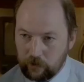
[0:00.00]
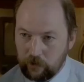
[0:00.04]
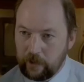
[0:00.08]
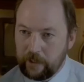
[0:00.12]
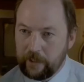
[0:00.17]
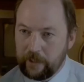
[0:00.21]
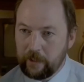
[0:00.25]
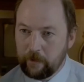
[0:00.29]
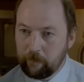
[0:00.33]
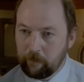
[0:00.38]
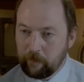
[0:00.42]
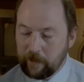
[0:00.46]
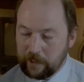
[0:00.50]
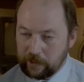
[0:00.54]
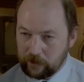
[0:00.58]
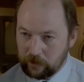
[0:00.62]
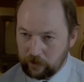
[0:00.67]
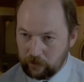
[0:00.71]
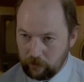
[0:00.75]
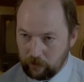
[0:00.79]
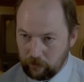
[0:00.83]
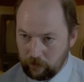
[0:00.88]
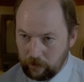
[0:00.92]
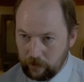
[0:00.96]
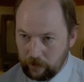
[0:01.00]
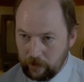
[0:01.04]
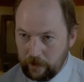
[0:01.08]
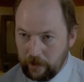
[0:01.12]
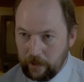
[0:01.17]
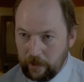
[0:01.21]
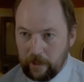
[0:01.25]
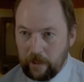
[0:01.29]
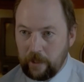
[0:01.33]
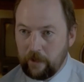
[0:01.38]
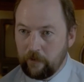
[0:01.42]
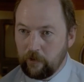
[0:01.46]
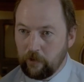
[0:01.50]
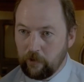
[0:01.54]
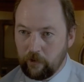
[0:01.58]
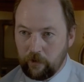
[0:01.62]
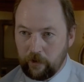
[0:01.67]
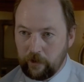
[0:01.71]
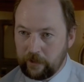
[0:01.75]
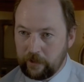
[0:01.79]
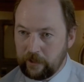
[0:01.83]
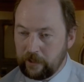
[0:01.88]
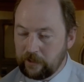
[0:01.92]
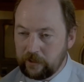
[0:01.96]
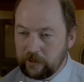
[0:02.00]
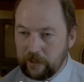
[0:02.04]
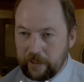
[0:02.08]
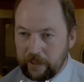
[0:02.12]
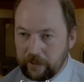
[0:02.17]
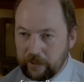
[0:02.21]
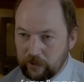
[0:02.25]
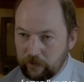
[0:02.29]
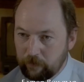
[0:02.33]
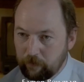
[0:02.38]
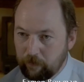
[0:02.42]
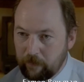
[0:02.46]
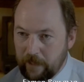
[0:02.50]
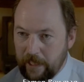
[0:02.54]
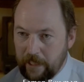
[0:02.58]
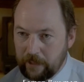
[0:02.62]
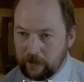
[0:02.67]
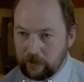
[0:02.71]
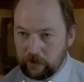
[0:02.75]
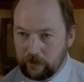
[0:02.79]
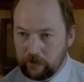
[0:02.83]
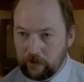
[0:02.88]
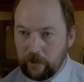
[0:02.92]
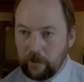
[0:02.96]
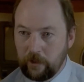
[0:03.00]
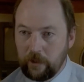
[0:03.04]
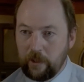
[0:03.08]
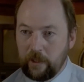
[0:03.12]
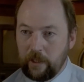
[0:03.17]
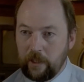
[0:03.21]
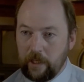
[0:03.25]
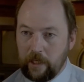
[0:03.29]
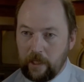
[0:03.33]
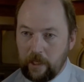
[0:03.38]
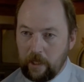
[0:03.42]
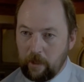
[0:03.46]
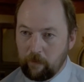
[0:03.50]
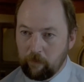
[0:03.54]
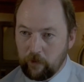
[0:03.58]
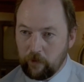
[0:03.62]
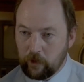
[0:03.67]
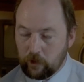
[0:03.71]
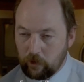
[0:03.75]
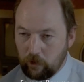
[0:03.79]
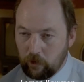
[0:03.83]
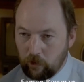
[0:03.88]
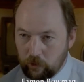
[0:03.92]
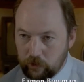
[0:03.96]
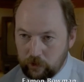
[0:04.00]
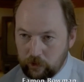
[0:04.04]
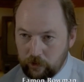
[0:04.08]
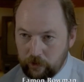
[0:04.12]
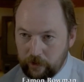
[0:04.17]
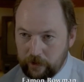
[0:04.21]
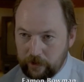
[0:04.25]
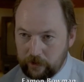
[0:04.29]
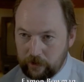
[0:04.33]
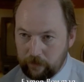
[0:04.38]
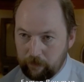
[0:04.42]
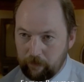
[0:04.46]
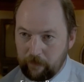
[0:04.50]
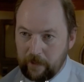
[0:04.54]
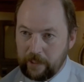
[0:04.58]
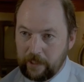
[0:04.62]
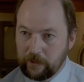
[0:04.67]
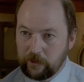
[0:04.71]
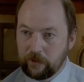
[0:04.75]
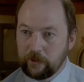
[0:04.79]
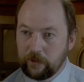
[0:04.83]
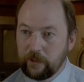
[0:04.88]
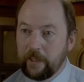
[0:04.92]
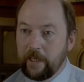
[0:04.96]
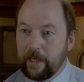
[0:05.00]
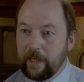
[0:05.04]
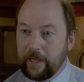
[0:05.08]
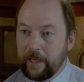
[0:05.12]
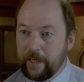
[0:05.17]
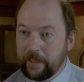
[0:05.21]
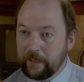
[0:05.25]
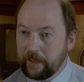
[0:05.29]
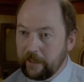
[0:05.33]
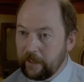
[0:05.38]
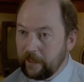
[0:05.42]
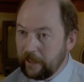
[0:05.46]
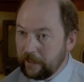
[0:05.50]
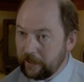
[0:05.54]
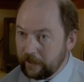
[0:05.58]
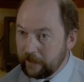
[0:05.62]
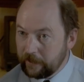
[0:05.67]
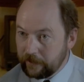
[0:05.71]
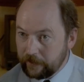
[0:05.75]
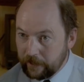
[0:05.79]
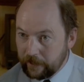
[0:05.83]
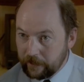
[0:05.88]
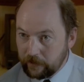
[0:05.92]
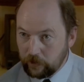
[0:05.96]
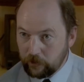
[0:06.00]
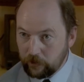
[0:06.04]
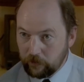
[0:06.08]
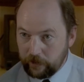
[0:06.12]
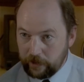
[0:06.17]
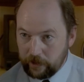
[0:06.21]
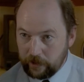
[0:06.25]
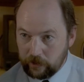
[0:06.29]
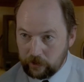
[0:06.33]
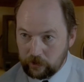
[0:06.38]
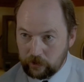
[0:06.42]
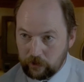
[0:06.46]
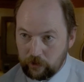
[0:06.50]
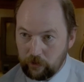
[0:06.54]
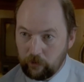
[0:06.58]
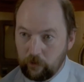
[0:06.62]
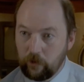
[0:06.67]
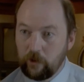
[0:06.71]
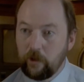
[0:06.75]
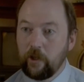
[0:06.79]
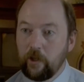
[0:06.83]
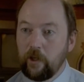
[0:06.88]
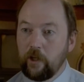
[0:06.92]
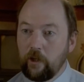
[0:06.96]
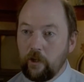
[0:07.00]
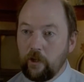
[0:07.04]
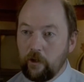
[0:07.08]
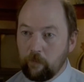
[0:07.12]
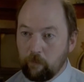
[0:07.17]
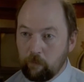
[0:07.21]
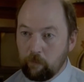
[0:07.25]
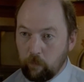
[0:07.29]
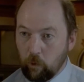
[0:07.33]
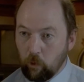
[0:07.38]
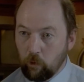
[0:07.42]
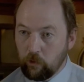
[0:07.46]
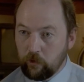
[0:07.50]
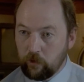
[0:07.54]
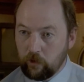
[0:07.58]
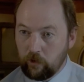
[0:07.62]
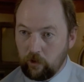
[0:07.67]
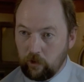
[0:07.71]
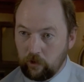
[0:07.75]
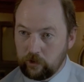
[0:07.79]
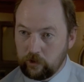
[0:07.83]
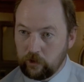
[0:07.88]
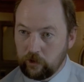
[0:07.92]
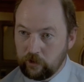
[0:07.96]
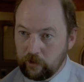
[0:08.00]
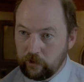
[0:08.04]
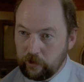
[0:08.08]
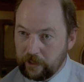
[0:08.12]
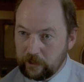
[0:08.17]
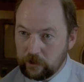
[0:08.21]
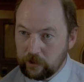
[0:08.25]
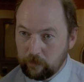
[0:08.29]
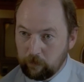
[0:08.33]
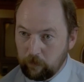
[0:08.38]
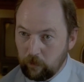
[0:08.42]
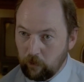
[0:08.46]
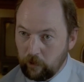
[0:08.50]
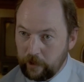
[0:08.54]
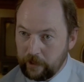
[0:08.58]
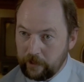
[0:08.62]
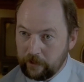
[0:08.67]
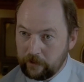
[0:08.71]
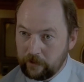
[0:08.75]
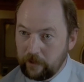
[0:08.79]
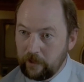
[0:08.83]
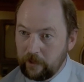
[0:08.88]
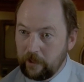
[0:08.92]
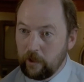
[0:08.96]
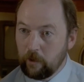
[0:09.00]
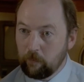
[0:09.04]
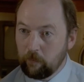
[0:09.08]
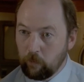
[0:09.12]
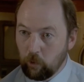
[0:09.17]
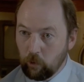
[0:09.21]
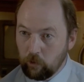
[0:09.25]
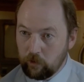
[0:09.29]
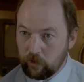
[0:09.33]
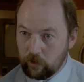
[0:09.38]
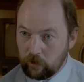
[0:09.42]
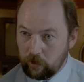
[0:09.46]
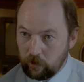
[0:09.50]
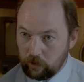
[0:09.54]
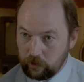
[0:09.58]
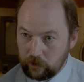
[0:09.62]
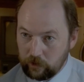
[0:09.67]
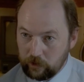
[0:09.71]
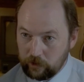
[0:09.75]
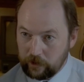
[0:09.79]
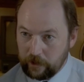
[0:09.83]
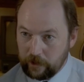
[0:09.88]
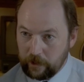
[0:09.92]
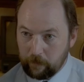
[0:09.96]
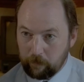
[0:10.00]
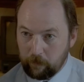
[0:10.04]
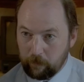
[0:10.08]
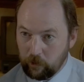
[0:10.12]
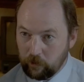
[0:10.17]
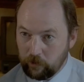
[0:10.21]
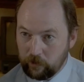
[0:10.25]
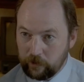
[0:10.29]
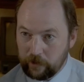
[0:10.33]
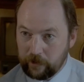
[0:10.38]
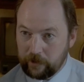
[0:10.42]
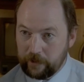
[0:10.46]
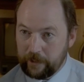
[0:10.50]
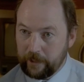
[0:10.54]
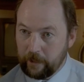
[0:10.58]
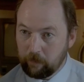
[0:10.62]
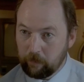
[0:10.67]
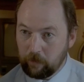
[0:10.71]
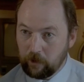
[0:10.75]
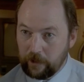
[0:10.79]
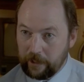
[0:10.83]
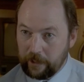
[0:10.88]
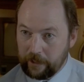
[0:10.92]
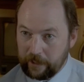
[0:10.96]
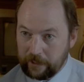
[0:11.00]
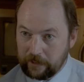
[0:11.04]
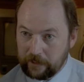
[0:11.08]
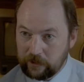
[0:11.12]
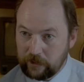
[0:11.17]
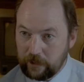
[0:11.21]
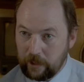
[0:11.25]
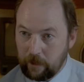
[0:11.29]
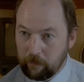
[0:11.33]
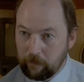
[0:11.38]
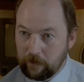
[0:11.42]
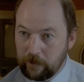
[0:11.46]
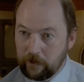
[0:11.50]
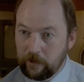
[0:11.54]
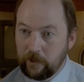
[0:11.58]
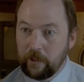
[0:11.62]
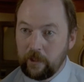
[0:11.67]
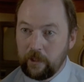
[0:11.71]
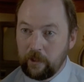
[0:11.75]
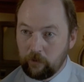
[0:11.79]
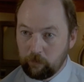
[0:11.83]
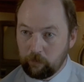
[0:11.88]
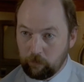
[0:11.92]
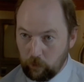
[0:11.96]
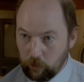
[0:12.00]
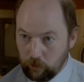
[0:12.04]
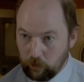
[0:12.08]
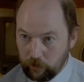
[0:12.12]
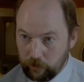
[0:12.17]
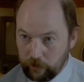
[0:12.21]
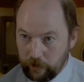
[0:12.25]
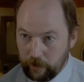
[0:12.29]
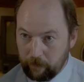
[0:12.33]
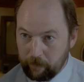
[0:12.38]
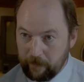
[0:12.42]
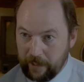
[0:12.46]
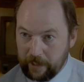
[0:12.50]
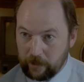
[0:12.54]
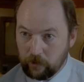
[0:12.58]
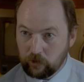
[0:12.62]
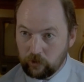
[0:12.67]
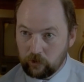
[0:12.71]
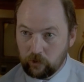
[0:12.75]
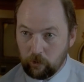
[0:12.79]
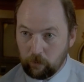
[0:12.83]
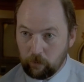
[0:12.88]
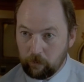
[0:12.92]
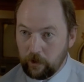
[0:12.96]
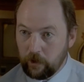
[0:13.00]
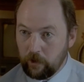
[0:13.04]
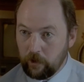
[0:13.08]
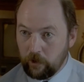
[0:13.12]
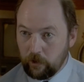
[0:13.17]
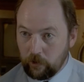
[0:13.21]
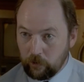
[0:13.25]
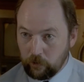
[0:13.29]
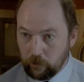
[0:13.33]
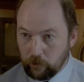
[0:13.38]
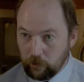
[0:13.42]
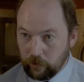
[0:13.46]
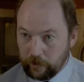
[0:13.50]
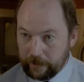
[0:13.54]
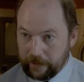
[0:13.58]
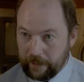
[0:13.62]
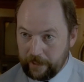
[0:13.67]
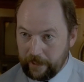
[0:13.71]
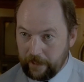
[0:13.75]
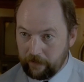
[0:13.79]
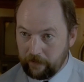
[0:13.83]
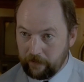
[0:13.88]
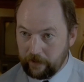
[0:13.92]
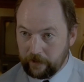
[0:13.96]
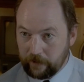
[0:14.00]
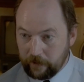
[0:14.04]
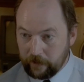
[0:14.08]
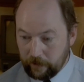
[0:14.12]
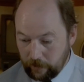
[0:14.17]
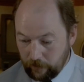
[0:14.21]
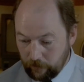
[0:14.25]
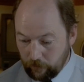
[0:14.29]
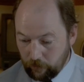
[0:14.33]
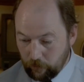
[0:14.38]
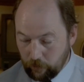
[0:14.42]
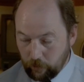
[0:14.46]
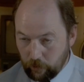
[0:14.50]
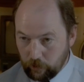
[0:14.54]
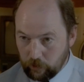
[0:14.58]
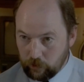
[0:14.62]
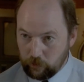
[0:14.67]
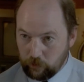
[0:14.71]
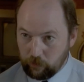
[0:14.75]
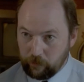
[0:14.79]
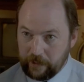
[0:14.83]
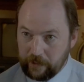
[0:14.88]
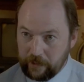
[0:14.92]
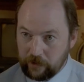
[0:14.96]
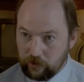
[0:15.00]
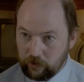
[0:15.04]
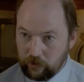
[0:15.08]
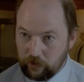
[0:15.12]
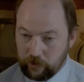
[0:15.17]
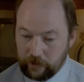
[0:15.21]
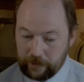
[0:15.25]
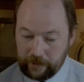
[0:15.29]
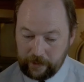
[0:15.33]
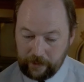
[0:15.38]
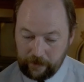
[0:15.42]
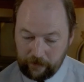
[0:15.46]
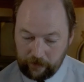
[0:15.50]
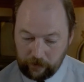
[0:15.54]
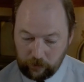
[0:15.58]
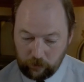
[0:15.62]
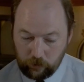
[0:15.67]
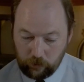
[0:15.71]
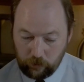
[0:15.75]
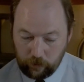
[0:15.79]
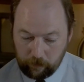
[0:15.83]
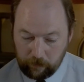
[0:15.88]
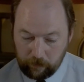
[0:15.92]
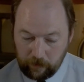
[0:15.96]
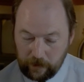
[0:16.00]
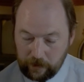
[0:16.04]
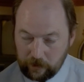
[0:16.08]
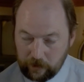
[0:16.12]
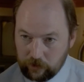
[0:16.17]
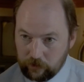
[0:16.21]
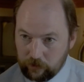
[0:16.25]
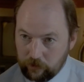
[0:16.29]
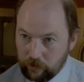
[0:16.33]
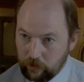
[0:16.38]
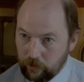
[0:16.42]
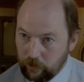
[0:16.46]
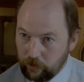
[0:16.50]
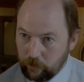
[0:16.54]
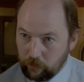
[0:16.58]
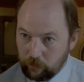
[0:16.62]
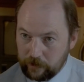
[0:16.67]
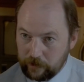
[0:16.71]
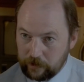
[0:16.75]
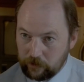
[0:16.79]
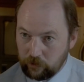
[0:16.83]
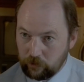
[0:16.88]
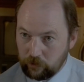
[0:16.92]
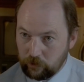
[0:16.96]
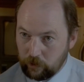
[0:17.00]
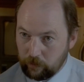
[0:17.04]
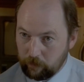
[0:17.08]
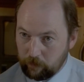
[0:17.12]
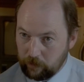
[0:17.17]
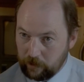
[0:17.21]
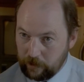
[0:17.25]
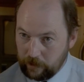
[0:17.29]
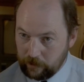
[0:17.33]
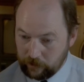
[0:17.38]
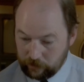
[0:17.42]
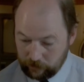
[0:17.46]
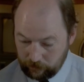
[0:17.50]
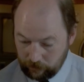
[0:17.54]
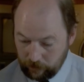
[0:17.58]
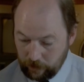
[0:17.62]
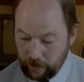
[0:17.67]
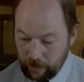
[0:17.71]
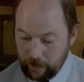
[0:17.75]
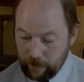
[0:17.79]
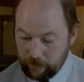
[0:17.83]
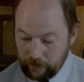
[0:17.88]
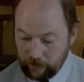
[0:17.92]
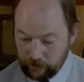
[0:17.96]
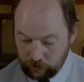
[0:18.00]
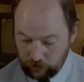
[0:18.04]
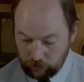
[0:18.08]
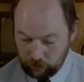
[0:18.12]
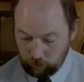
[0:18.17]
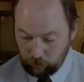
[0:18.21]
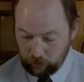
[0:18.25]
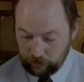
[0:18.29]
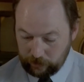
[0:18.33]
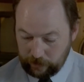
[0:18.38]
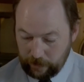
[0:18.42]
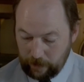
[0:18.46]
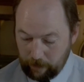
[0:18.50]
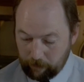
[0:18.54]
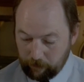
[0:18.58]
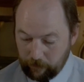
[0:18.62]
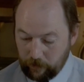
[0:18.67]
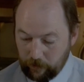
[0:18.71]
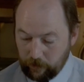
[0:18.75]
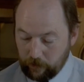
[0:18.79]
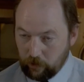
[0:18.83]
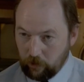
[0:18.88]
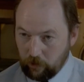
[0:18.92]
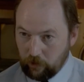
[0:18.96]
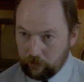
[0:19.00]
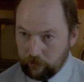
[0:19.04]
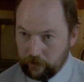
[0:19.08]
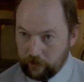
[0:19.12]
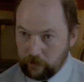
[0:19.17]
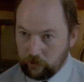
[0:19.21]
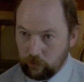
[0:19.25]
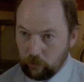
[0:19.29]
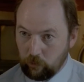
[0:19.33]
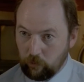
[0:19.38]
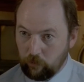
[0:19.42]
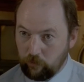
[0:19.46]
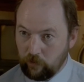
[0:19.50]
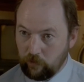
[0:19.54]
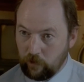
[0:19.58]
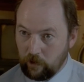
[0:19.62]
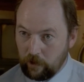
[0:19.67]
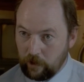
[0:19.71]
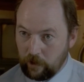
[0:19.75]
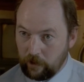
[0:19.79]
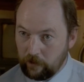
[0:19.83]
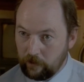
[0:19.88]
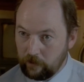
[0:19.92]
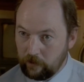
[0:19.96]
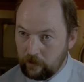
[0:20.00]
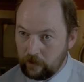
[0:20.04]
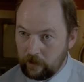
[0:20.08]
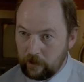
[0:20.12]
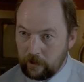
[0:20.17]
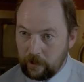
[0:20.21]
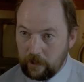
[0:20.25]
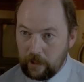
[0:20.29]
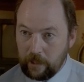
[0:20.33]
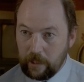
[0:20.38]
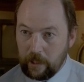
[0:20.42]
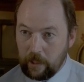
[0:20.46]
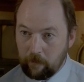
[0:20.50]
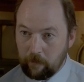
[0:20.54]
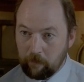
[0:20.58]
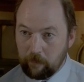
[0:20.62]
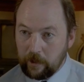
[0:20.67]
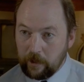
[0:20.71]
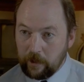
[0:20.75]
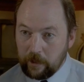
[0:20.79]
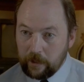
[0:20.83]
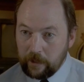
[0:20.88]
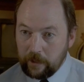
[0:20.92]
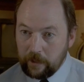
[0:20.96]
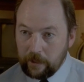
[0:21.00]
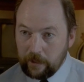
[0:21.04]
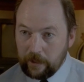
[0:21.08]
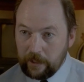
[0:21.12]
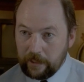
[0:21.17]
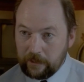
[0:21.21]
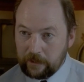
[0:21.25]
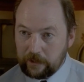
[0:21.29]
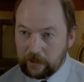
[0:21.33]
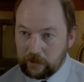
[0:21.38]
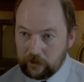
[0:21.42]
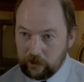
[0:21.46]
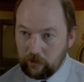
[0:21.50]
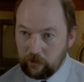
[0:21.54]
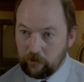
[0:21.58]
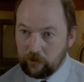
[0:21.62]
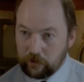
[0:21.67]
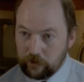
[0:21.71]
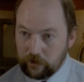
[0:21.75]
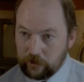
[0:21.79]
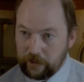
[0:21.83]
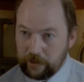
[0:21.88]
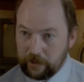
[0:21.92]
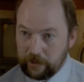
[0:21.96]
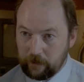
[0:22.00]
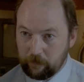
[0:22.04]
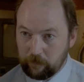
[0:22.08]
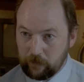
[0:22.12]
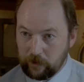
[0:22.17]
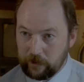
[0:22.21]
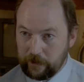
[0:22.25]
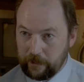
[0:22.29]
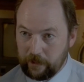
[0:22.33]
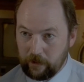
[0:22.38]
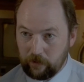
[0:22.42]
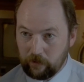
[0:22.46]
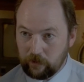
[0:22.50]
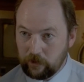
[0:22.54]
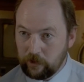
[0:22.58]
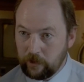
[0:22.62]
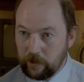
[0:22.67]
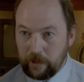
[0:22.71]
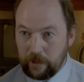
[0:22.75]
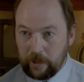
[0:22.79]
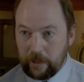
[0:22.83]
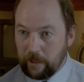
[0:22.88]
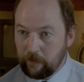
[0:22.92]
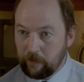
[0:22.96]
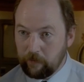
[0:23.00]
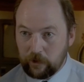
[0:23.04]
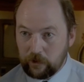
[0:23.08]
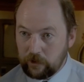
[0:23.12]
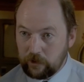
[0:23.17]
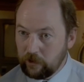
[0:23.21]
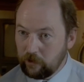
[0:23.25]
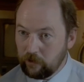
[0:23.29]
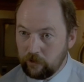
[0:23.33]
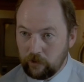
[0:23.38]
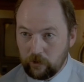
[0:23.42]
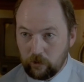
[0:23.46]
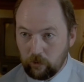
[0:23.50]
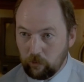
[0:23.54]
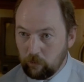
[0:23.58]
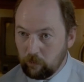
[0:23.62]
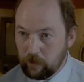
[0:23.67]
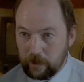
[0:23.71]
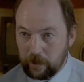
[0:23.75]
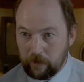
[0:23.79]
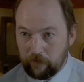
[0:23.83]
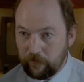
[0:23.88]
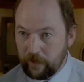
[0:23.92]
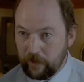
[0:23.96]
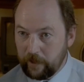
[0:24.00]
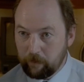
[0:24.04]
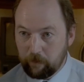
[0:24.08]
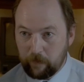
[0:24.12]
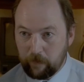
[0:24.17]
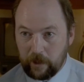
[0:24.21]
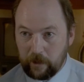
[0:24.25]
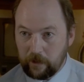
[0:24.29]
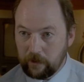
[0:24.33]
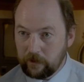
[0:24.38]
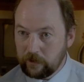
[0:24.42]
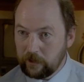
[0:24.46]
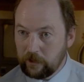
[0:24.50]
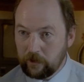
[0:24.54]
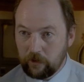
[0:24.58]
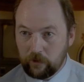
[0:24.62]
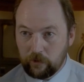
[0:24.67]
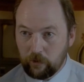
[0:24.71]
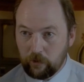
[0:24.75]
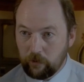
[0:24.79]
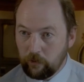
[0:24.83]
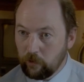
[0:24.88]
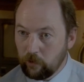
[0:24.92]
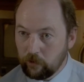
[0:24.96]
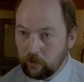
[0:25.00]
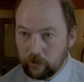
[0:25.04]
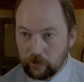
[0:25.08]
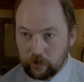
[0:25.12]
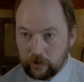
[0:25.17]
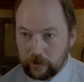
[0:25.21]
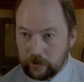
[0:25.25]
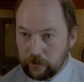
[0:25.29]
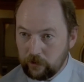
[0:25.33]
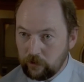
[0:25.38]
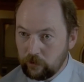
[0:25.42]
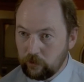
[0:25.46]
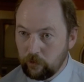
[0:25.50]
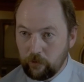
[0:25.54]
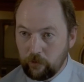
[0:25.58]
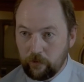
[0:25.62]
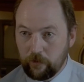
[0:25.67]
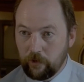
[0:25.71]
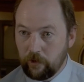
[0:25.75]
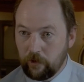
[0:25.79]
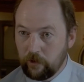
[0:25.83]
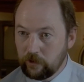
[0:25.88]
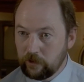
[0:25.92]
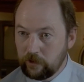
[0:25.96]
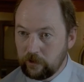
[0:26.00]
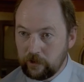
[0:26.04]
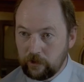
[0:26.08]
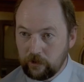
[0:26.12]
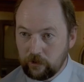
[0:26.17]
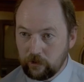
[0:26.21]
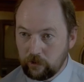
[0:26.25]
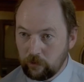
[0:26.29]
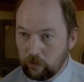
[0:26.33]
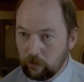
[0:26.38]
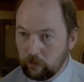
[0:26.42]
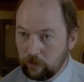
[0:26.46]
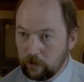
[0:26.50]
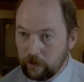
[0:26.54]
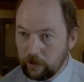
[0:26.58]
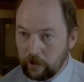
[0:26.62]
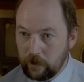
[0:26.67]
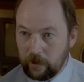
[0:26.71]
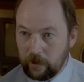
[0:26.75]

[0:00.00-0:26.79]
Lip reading: In a mixed school, the heritage isn't mentioned, the culture isn't mentioned. In an integrated school, both cultures are exploited. Both cultures are put on the table and examined, put under the microscope. You're a Catholic, there's the reason you're a Catholic. You're a Protestant, there's the reason you're a Protestant. This is what's happened to the country so far. Let the children see it themselves. The children don't want to fight battles that are 200 years, 2,000 years old.